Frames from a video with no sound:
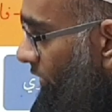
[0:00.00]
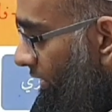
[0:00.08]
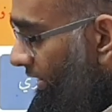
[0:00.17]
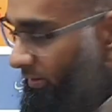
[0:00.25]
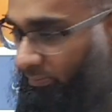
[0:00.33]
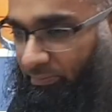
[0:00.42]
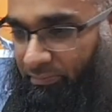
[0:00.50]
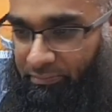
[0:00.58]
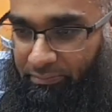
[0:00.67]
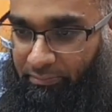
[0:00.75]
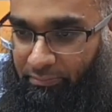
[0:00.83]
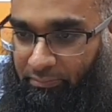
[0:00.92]
Okay?
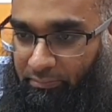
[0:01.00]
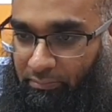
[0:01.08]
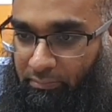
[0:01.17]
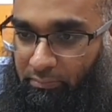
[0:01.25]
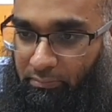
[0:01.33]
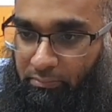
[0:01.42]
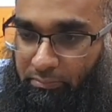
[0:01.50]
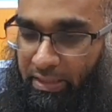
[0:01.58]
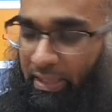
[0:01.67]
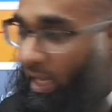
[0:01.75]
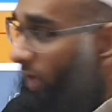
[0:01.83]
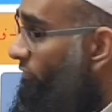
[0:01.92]

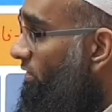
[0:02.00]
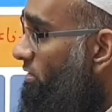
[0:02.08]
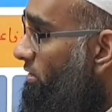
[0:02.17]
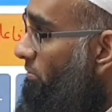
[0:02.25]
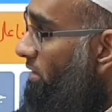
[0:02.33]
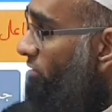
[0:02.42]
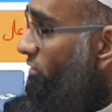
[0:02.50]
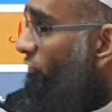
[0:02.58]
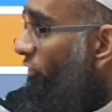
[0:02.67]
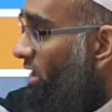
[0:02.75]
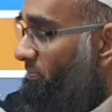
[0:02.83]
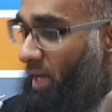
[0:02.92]
Meaning if the zamir is
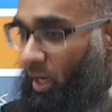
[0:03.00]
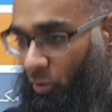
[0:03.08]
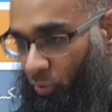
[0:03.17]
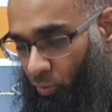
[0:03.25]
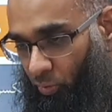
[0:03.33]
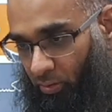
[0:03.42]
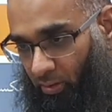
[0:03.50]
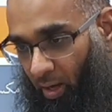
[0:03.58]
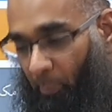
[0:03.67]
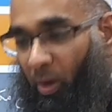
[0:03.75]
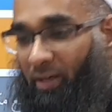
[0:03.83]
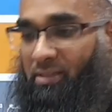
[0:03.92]
referring back to
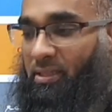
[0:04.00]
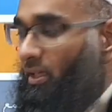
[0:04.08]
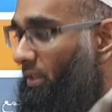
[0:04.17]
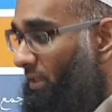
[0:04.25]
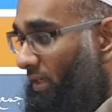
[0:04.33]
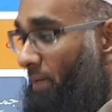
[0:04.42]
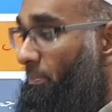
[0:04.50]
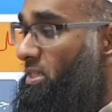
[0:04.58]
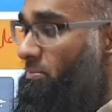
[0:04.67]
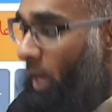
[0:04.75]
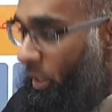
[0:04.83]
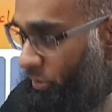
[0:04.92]
a mu'annas haqiqi, it
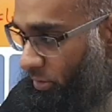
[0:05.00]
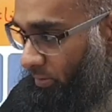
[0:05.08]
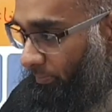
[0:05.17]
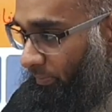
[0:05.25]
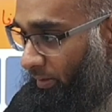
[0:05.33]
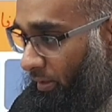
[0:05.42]
must match.